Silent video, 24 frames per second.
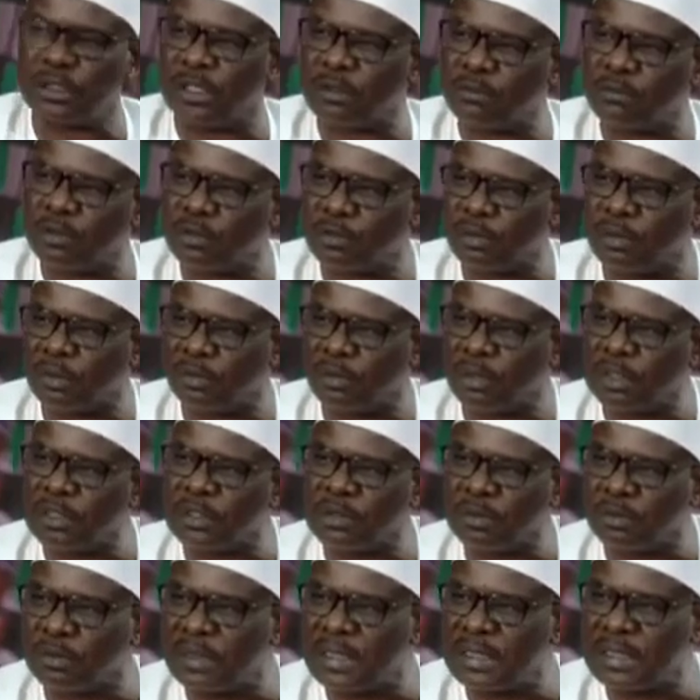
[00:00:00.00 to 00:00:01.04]
there must be
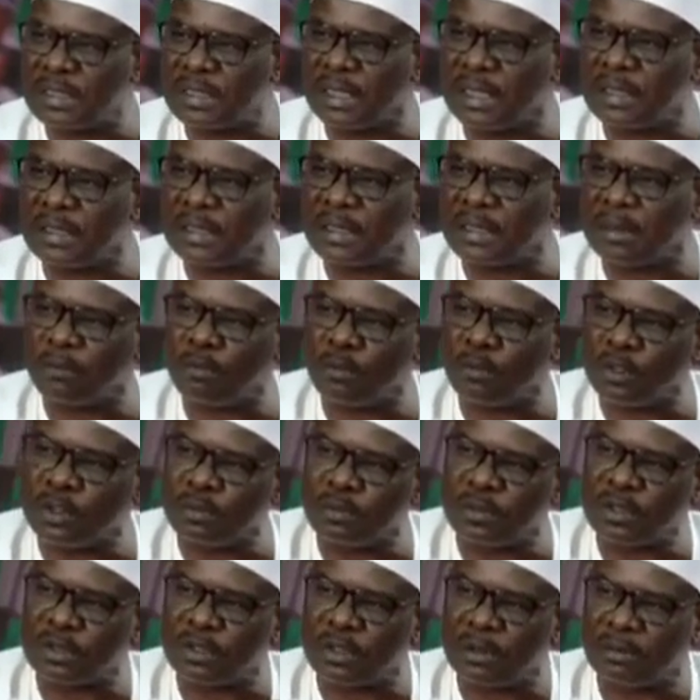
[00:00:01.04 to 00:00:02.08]
consequence and there must
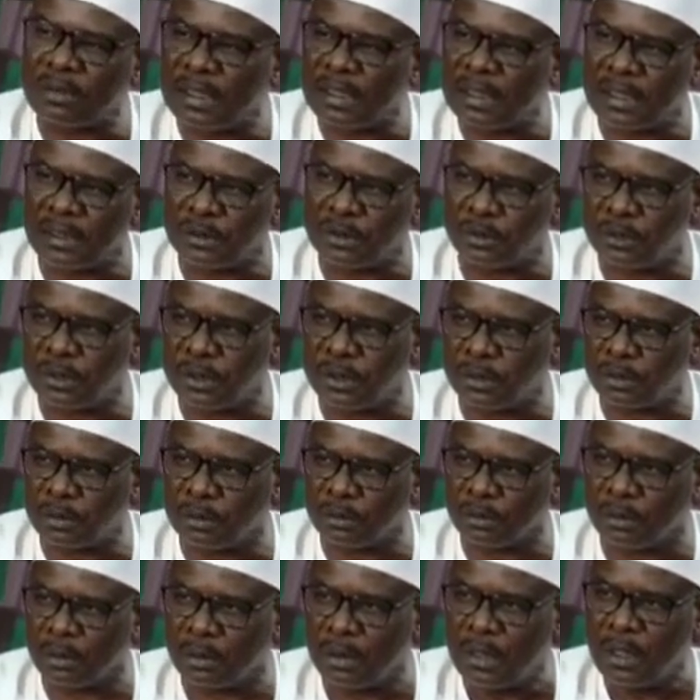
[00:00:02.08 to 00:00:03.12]
be something that you need to
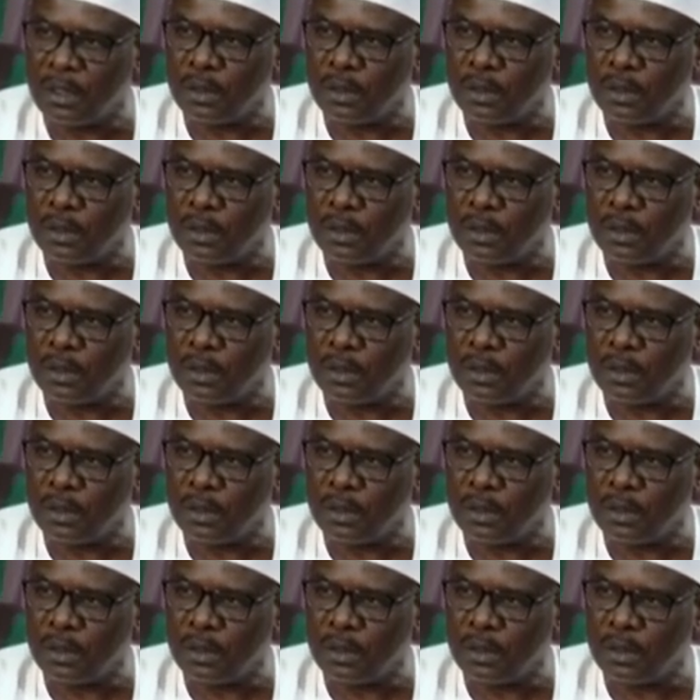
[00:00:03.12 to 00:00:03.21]
do.